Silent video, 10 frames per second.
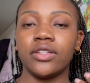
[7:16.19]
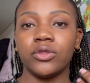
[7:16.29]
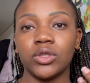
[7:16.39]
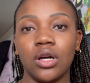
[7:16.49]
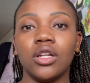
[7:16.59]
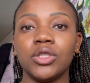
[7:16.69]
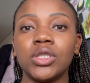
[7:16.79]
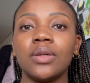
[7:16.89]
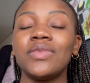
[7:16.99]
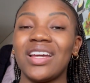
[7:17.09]
a
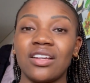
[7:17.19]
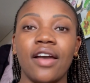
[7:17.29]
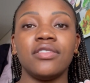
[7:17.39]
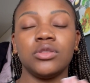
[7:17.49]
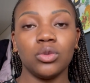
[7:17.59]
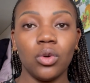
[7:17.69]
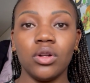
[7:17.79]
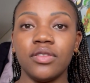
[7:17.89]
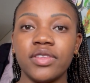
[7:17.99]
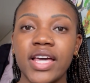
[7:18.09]
scholarship that covers all
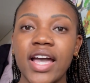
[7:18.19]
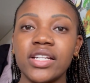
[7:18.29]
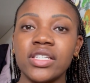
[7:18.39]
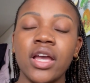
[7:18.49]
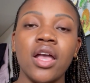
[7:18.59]
of that